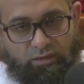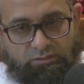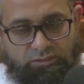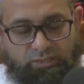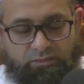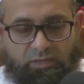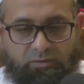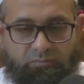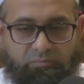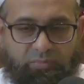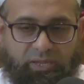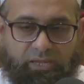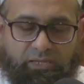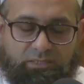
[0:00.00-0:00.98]
Shaitan
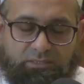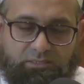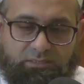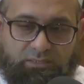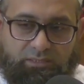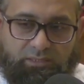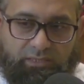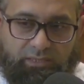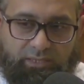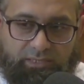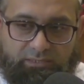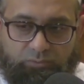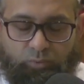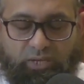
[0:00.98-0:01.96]
makes
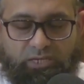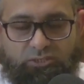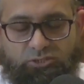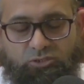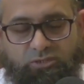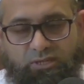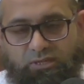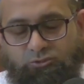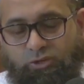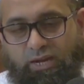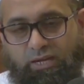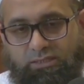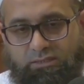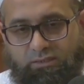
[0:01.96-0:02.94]
his ways look
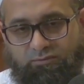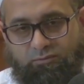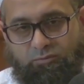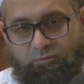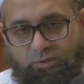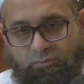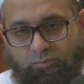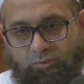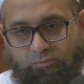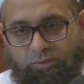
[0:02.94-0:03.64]
attractive to people.